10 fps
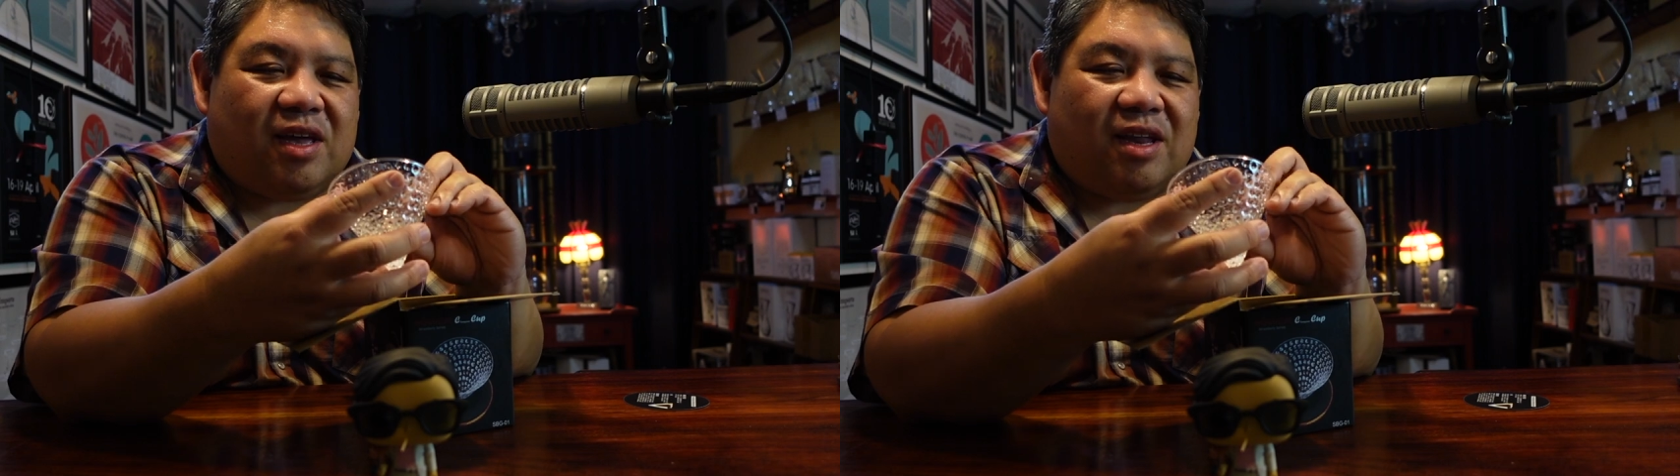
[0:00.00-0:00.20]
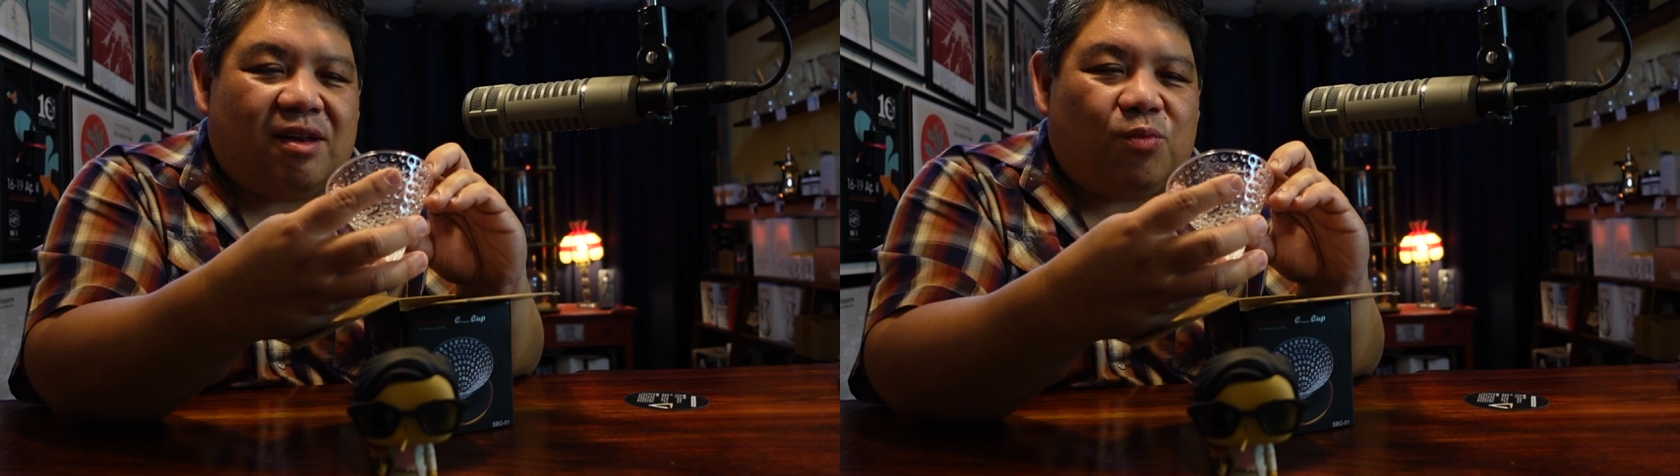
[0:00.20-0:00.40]

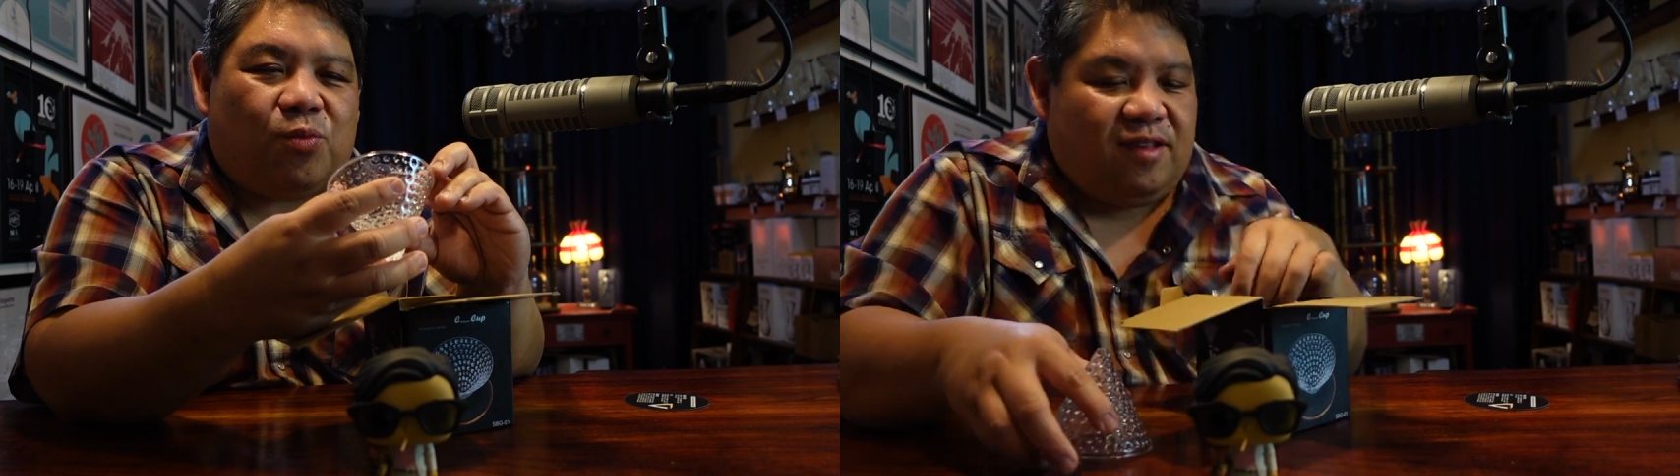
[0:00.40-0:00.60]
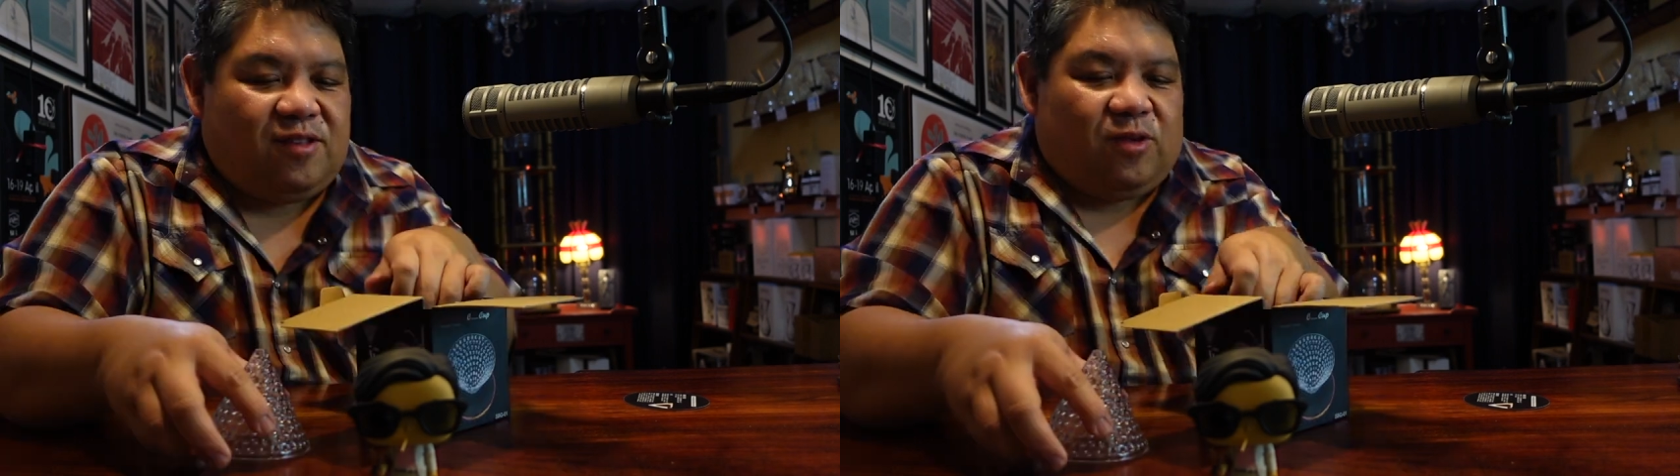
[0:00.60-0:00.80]
And
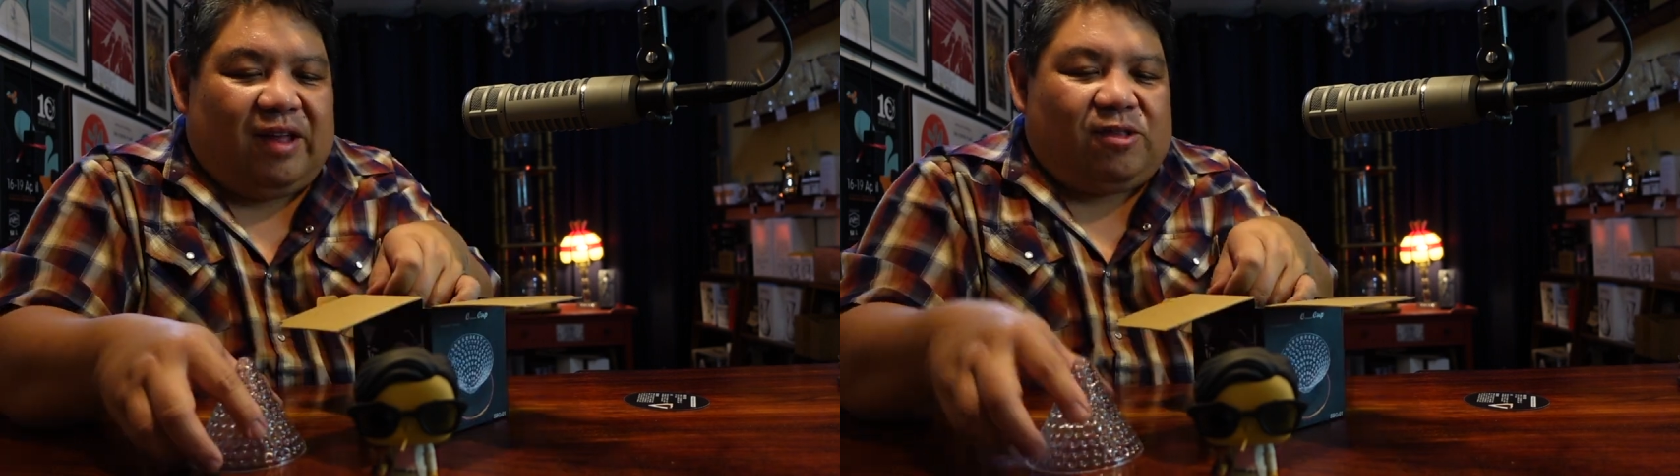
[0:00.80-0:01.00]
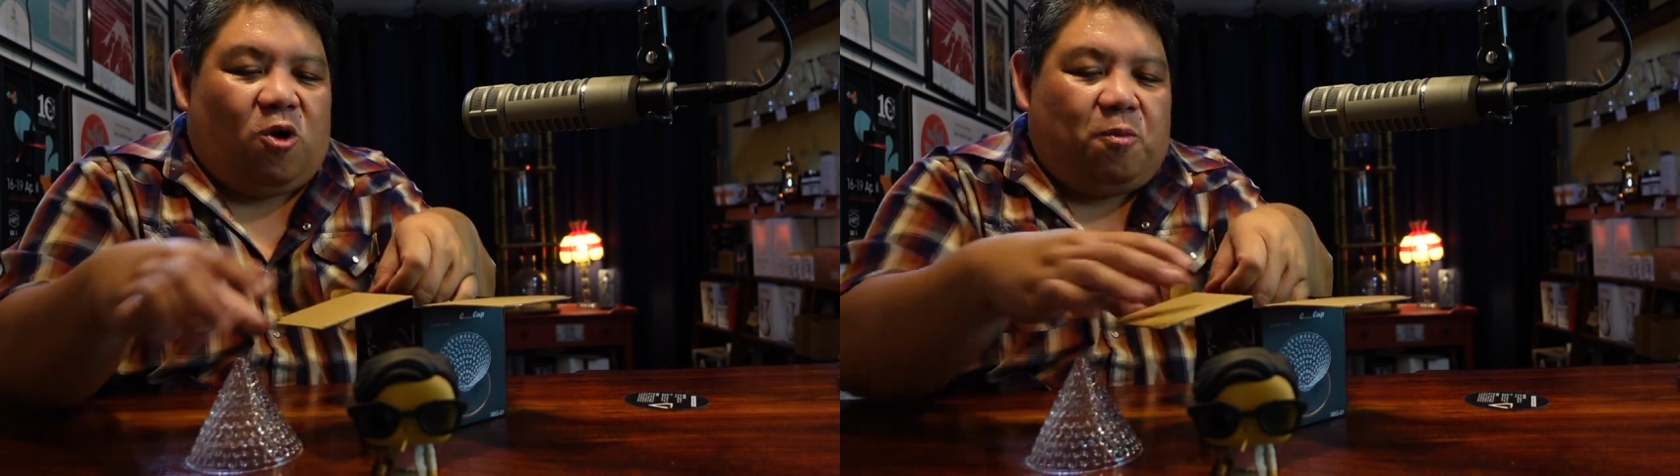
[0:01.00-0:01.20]
so
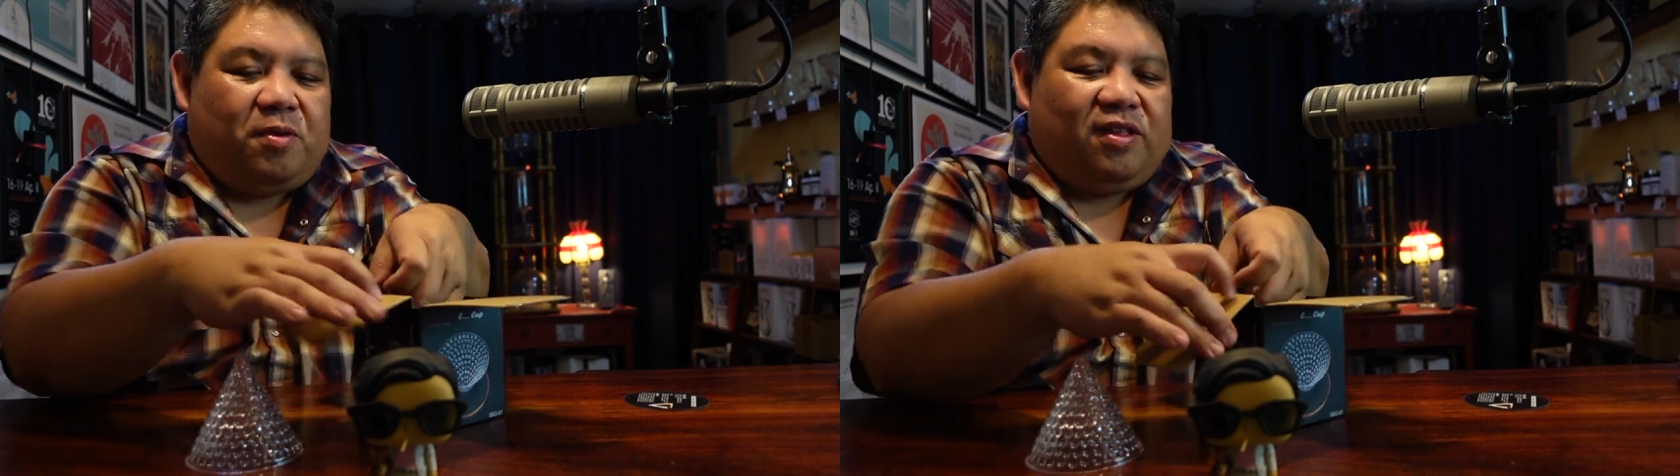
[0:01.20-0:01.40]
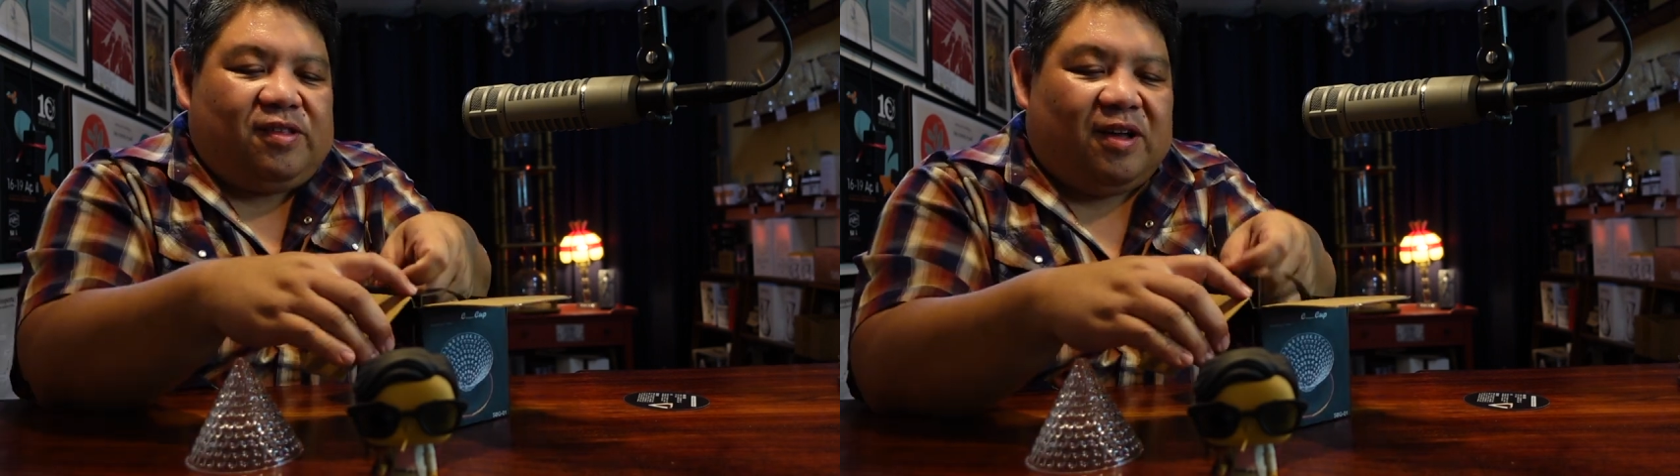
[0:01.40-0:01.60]
let's open this